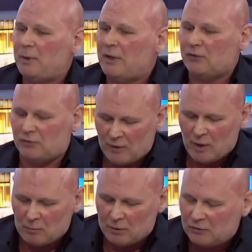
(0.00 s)
It's because of
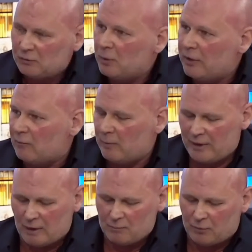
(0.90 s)
municipal
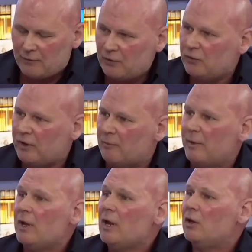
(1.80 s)
government and provincial
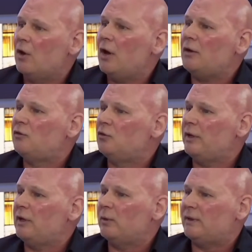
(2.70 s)
government not
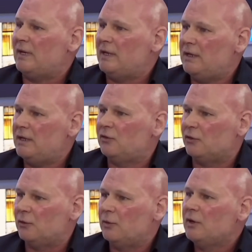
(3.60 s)
doing what they needed to
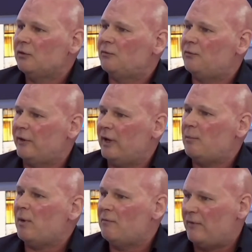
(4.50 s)
do to free
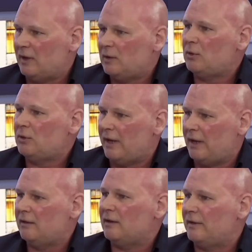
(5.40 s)
up available
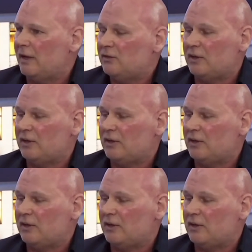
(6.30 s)
land and